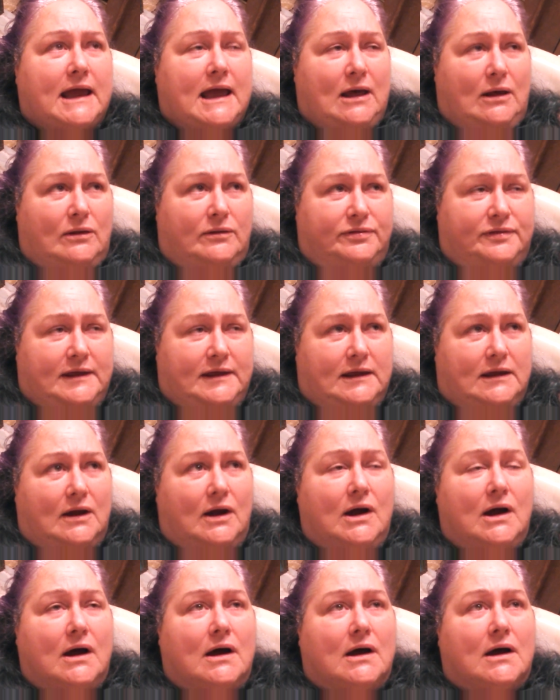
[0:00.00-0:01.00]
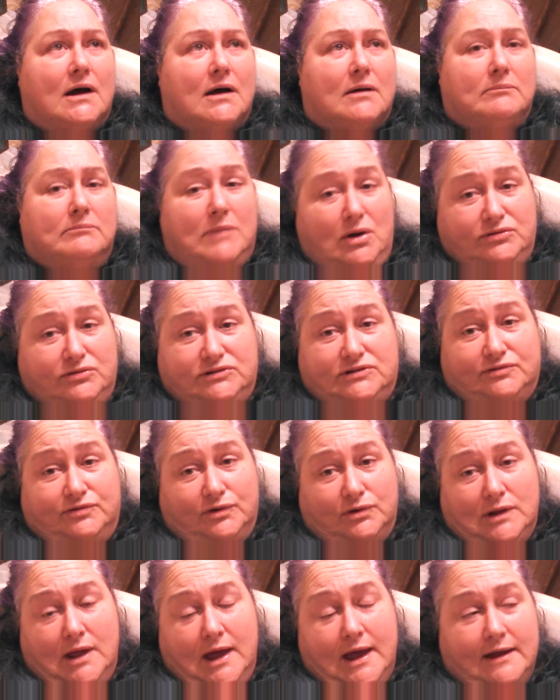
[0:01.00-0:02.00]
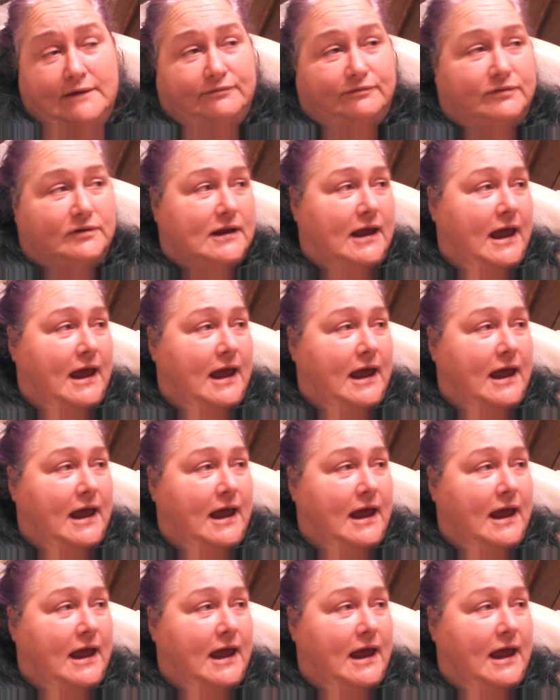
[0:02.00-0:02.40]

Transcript: healthy most of her life.